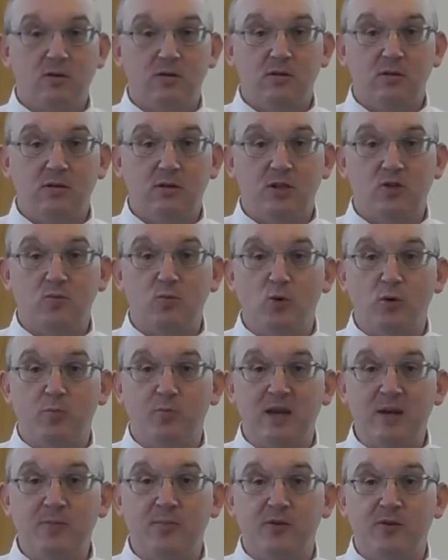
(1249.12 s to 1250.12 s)
That's more
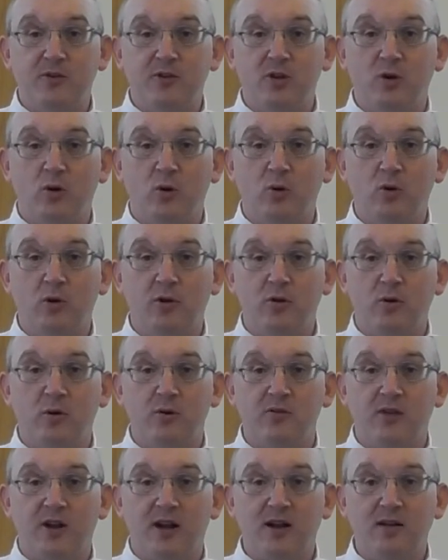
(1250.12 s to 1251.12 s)
people than the whole of
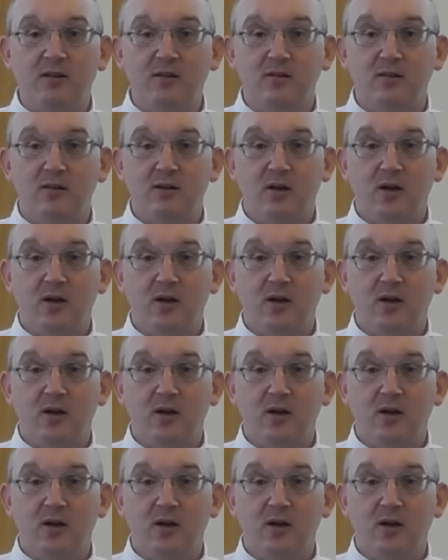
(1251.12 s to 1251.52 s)
Northern Ireland.